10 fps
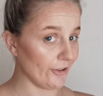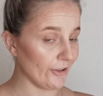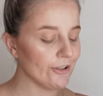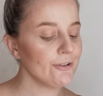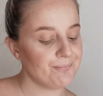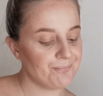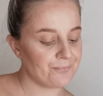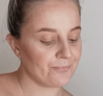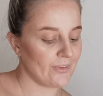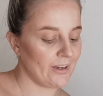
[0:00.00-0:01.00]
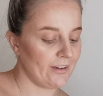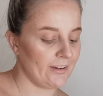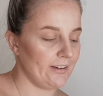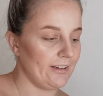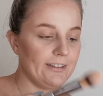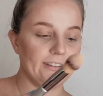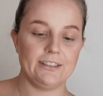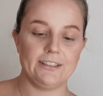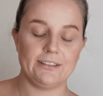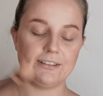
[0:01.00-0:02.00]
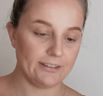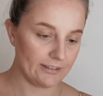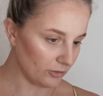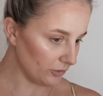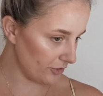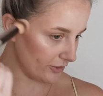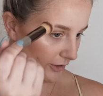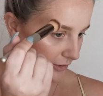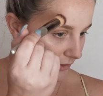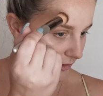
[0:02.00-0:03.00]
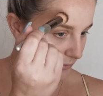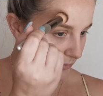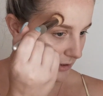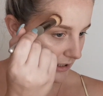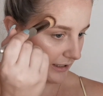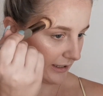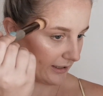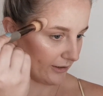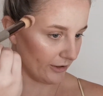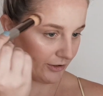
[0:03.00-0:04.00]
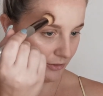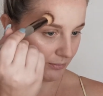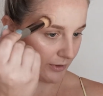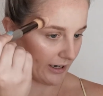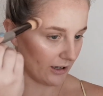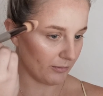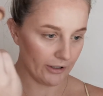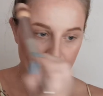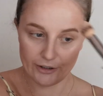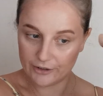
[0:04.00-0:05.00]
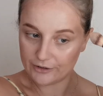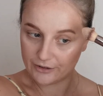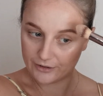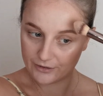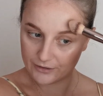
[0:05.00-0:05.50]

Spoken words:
glow. And then also right on your brow bone.